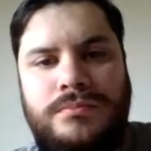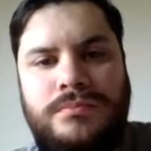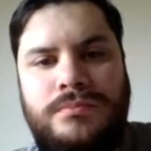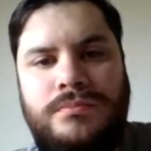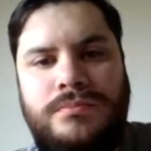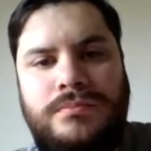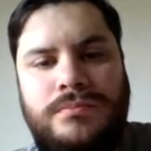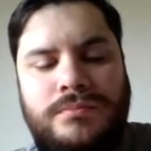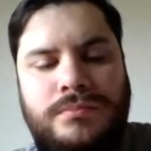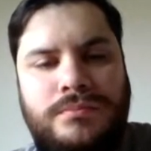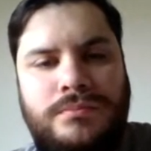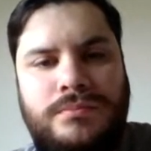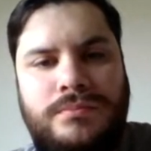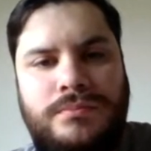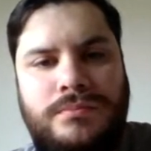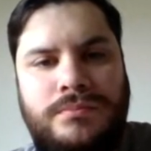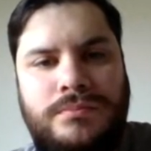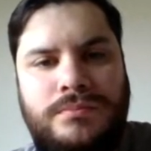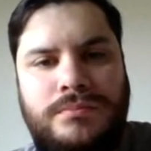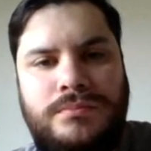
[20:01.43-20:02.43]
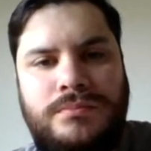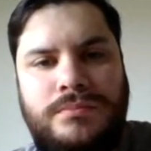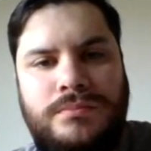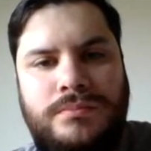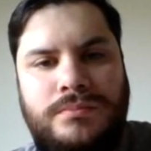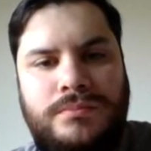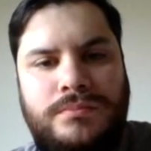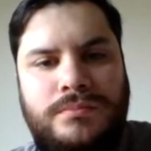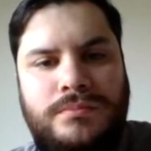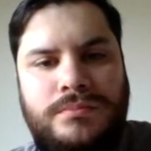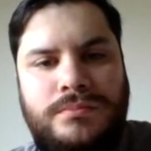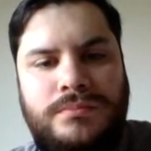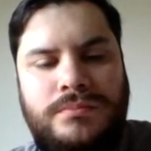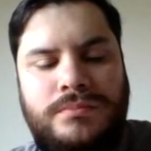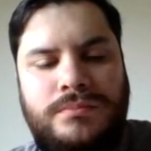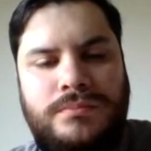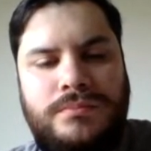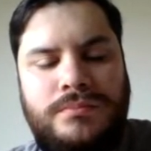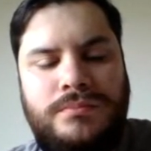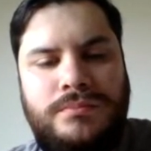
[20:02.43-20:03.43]

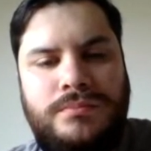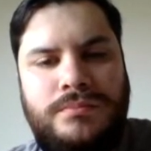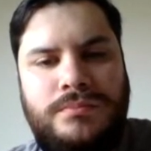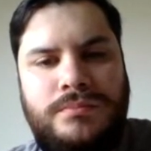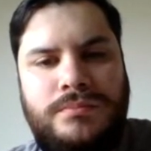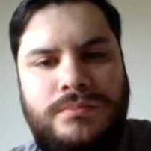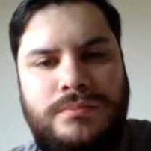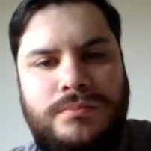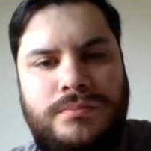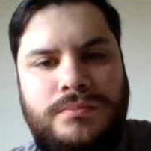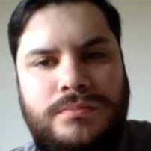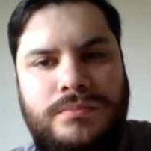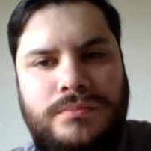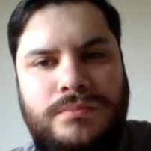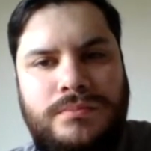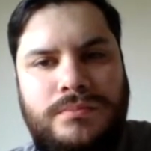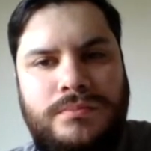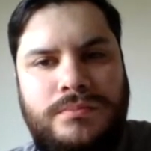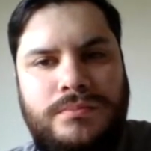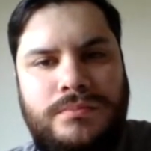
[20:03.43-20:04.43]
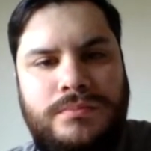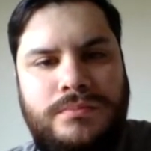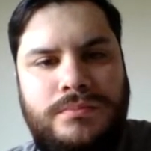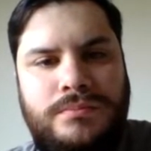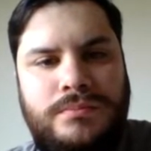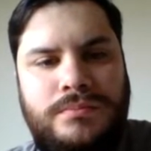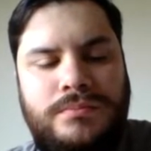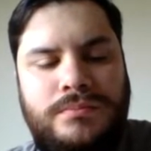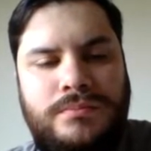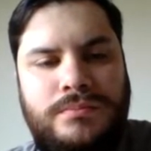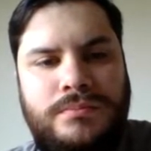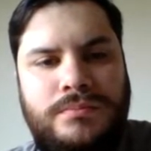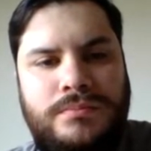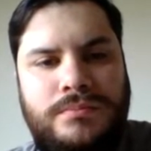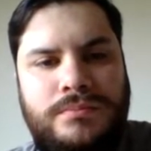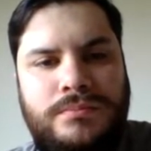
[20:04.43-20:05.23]
[no speech]